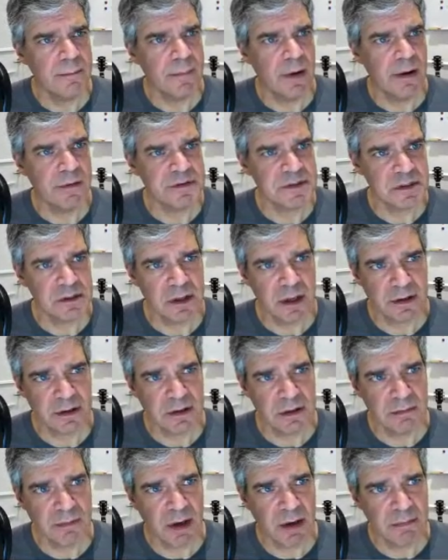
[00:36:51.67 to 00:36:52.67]
I've
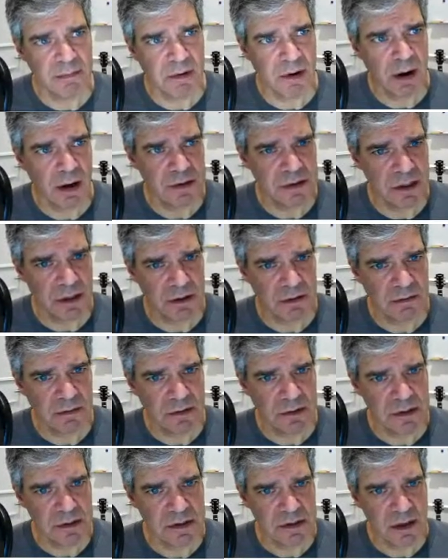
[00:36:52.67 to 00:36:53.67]
selected my project,
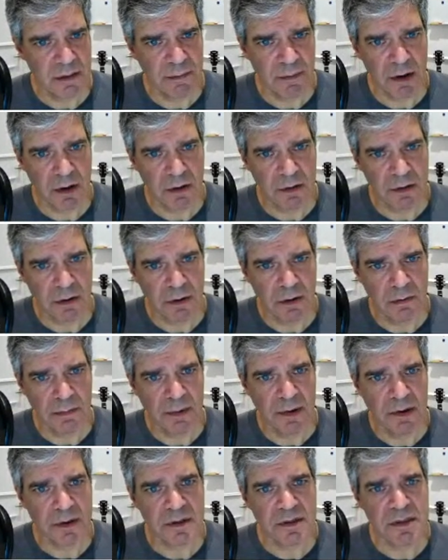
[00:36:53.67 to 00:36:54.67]
which is MCO
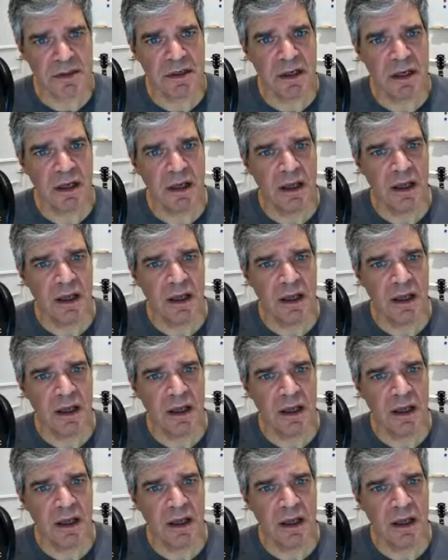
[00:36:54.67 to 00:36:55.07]
Notebooks.